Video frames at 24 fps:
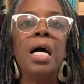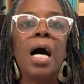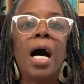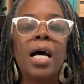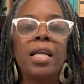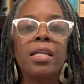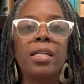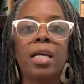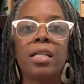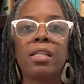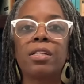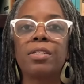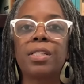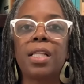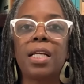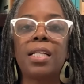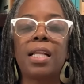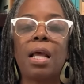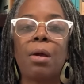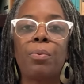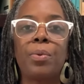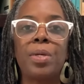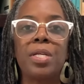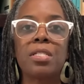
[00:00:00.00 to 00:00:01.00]
Another thing
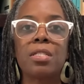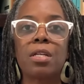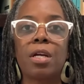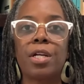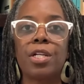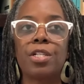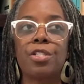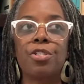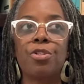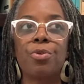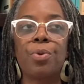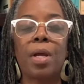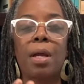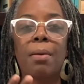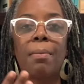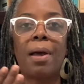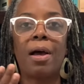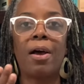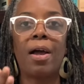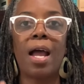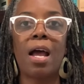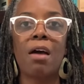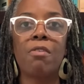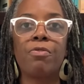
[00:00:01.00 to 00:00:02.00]
that we started doing
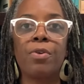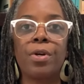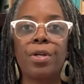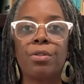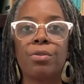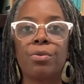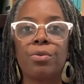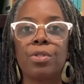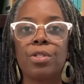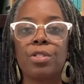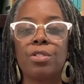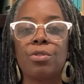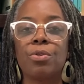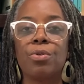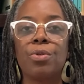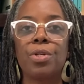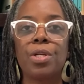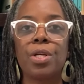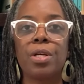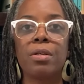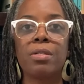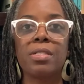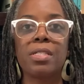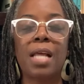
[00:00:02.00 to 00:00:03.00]
about halfway through the school
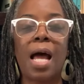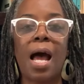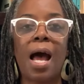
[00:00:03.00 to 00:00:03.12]
year is